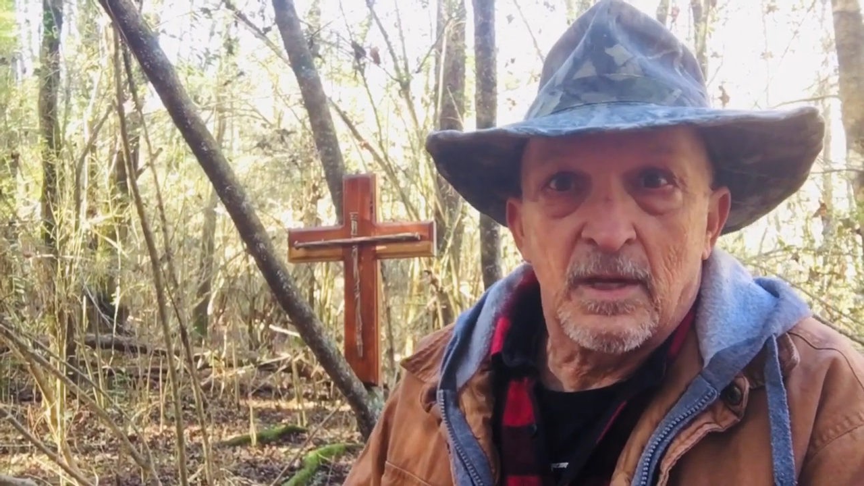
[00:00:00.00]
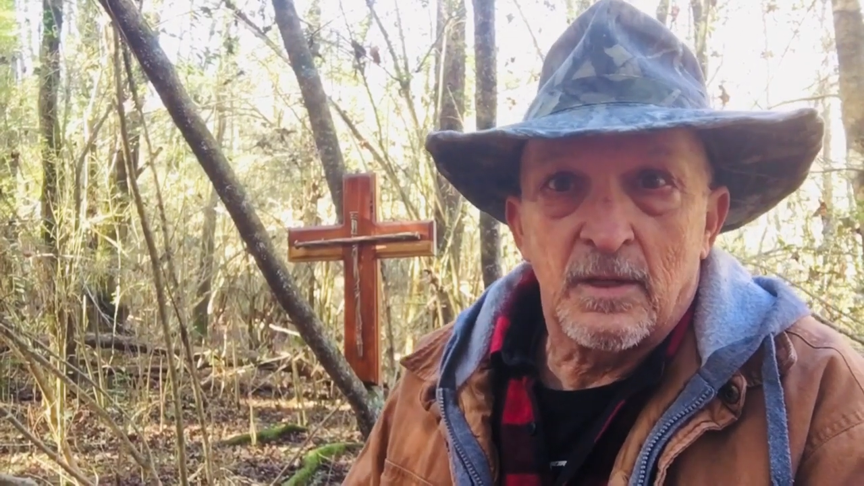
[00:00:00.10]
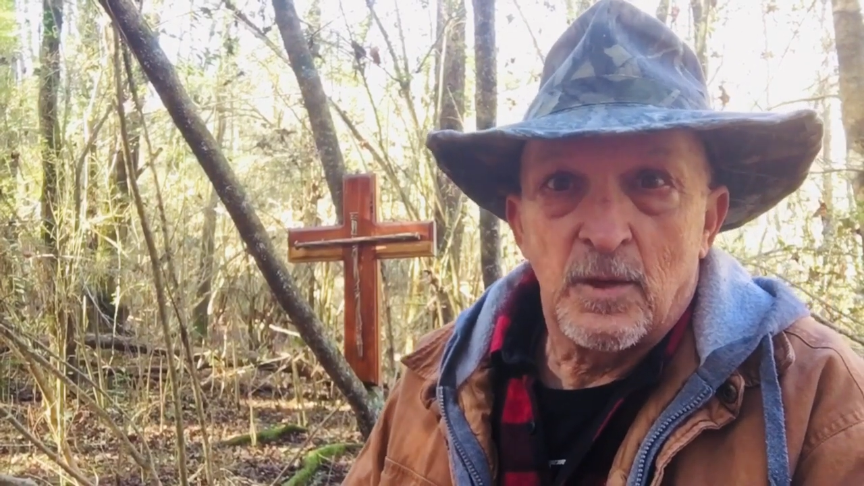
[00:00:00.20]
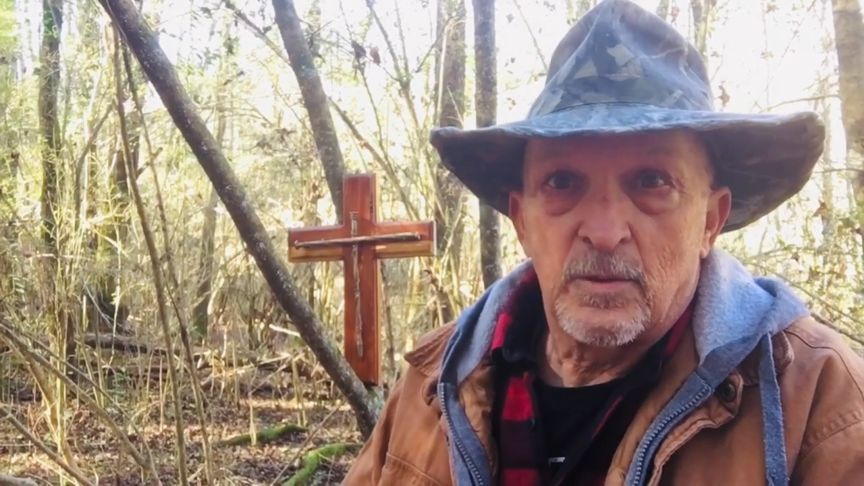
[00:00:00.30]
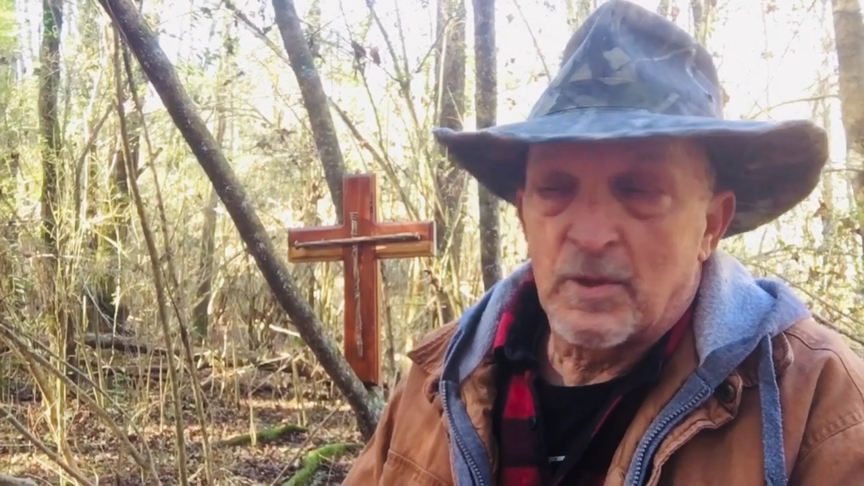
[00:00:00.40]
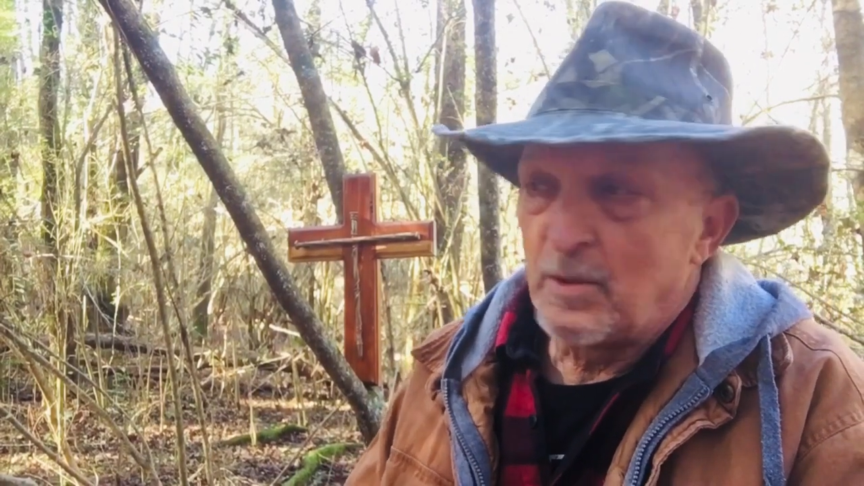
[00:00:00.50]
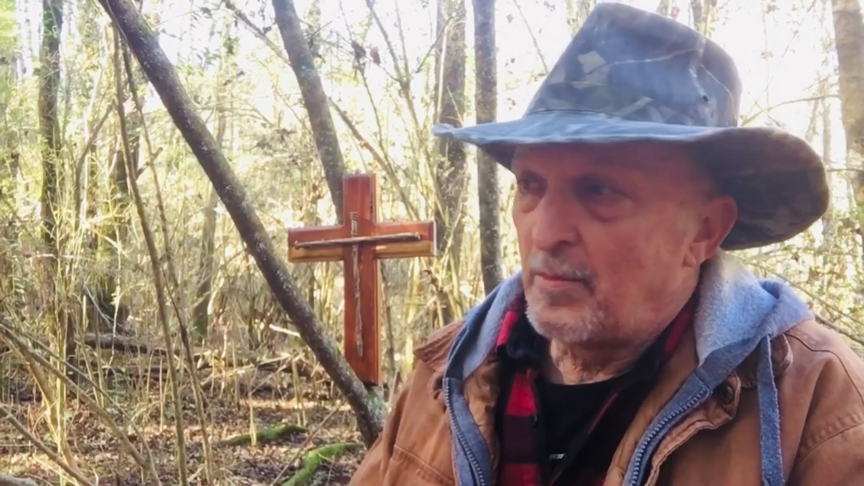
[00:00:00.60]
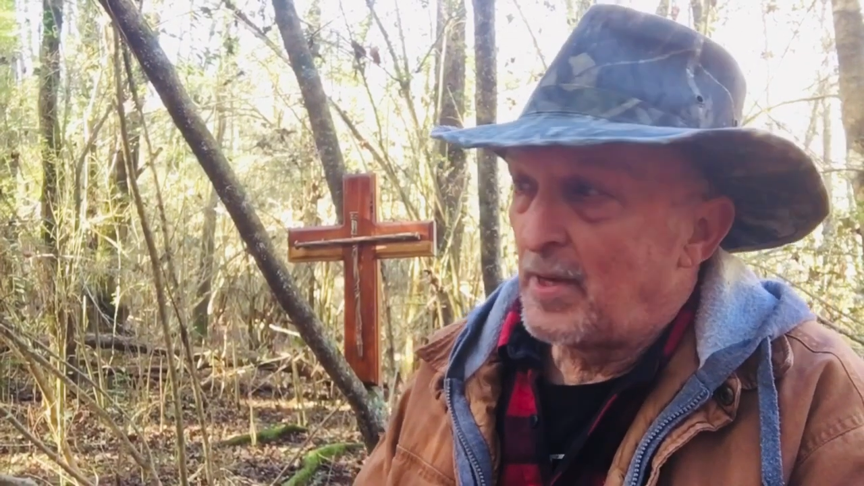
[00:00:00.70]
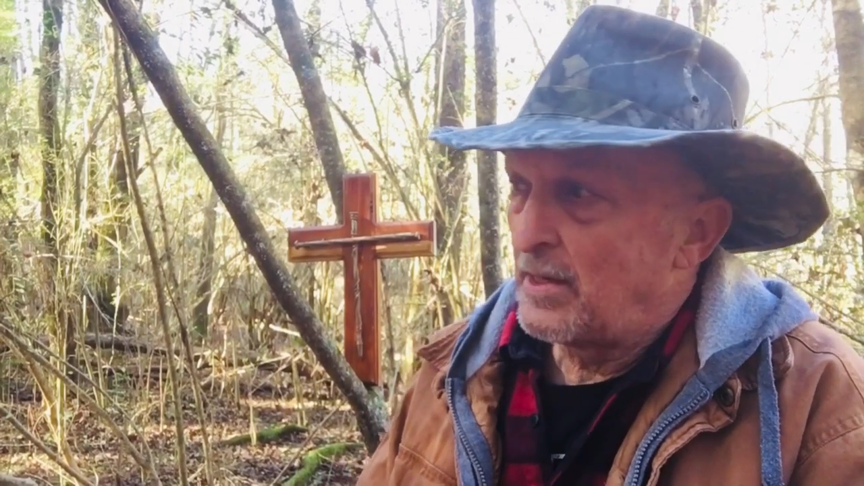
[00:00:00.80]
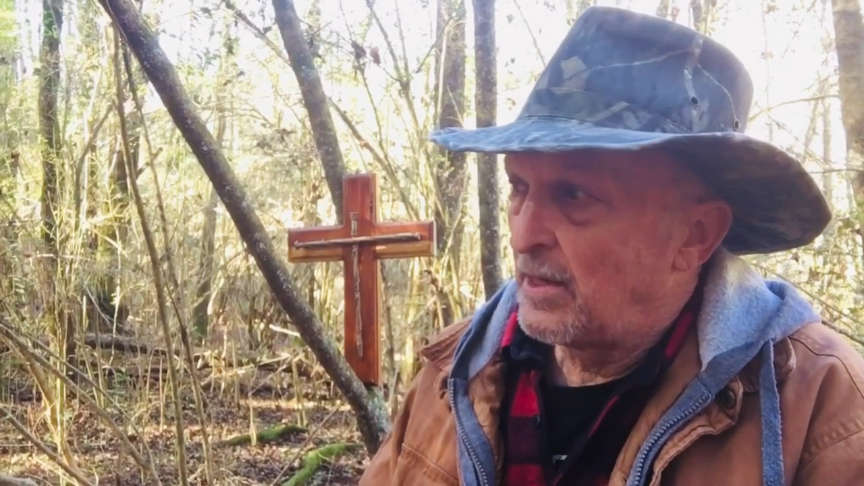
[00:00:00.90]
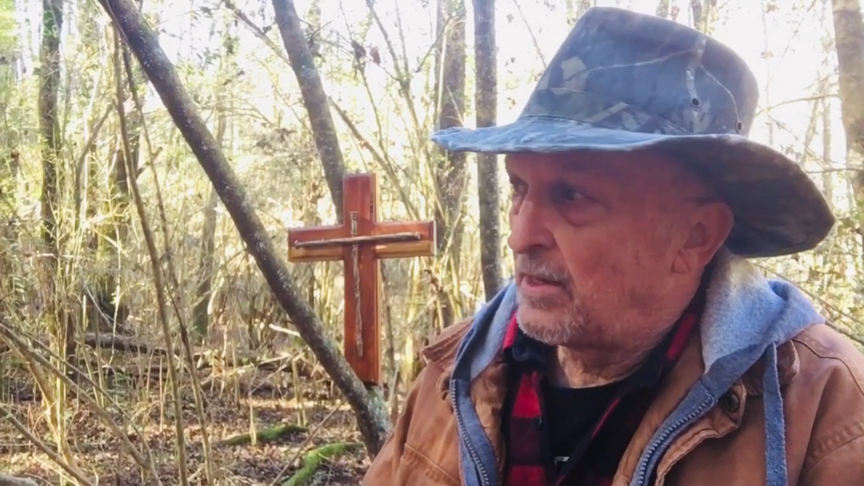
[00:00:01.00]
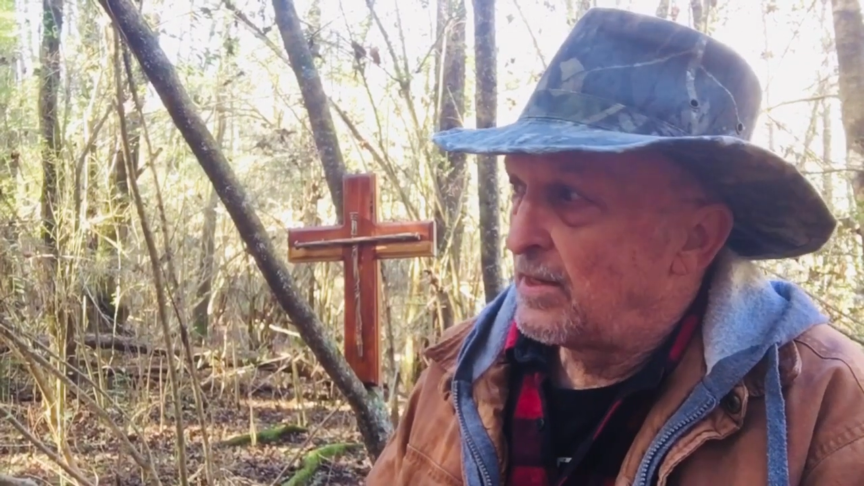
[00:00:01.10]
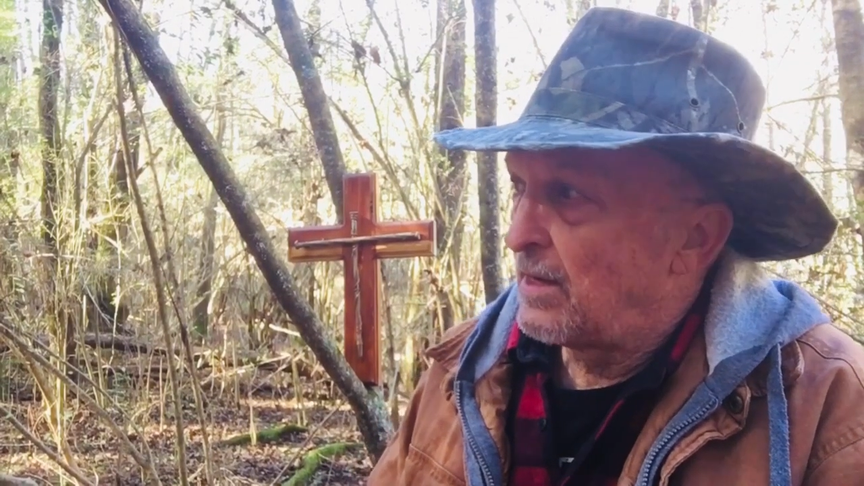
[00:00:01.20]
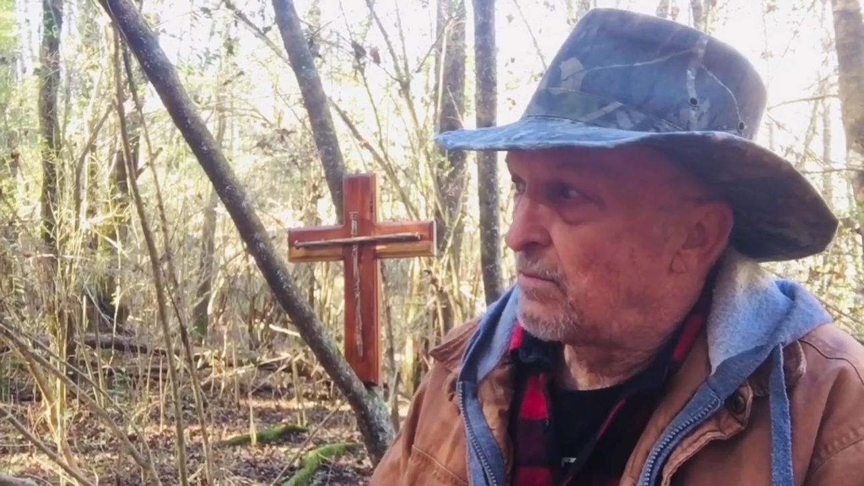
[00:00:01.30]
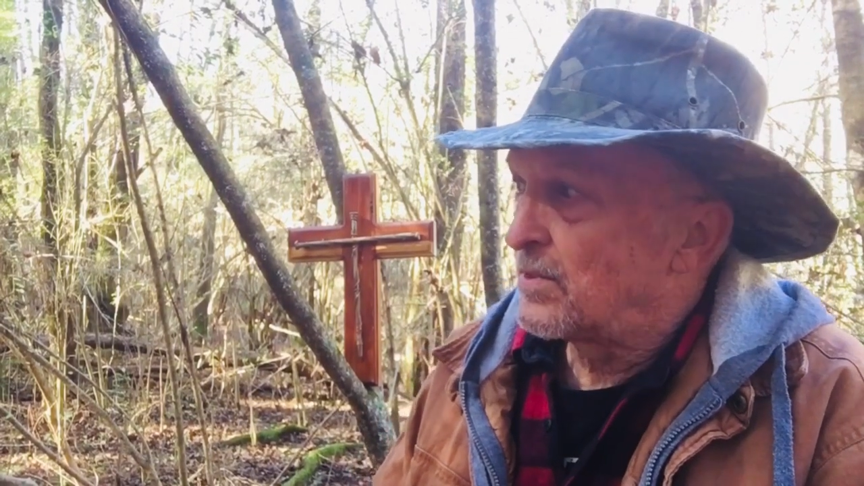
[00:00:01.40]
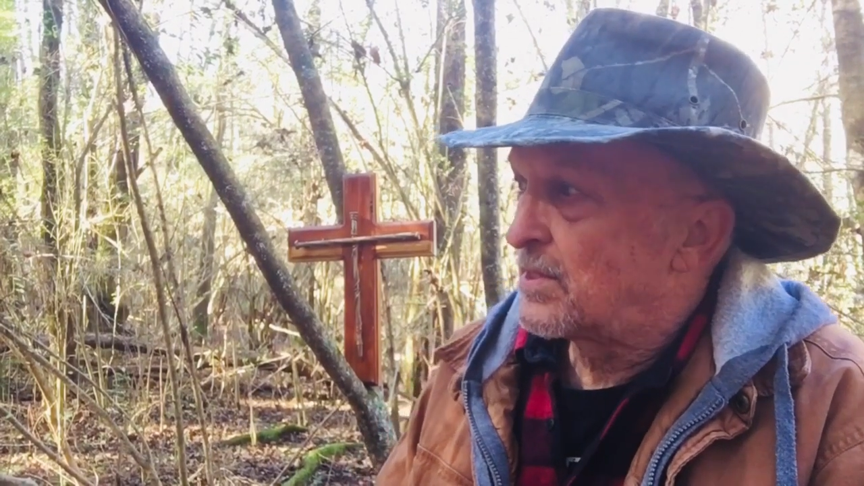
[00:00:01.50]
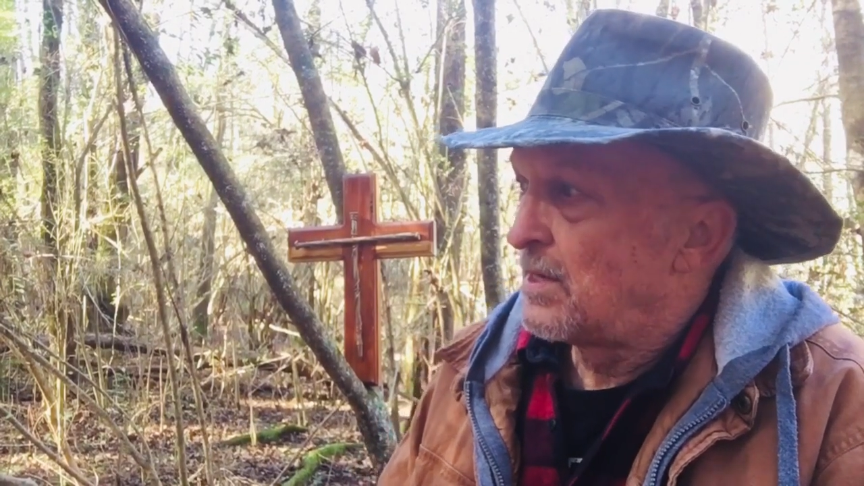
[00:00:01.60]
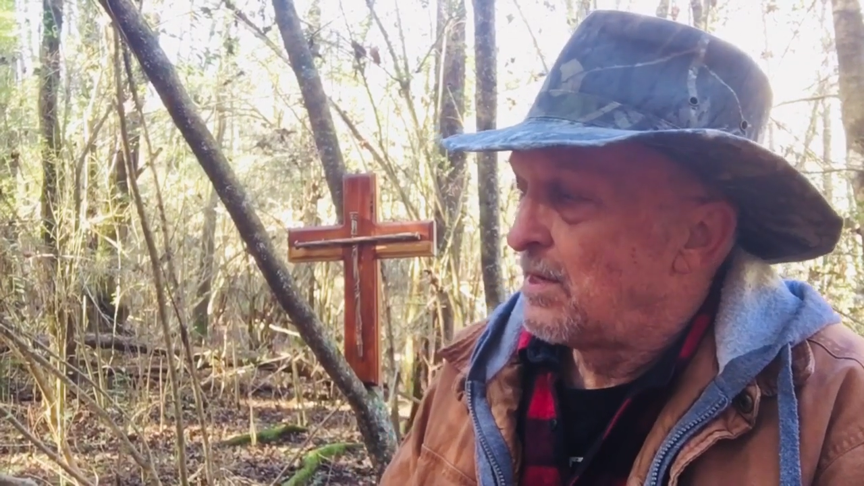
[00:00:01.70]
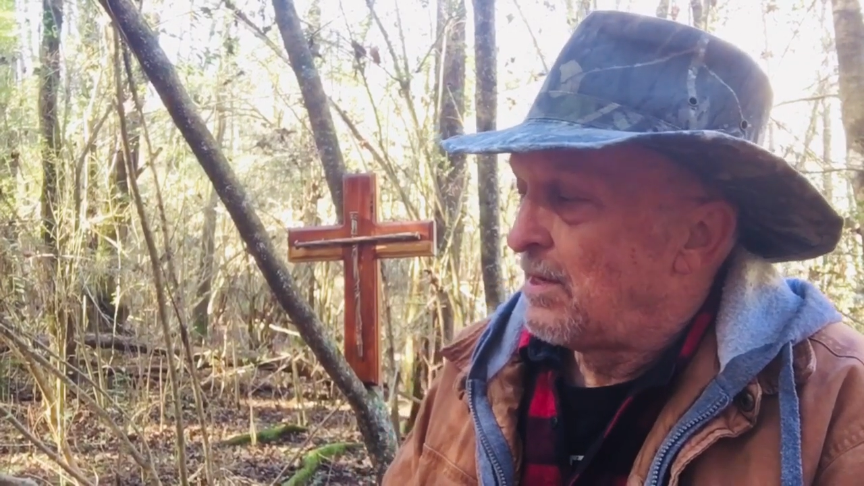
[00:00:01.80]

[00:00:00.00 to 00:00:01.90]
YouTube, and there was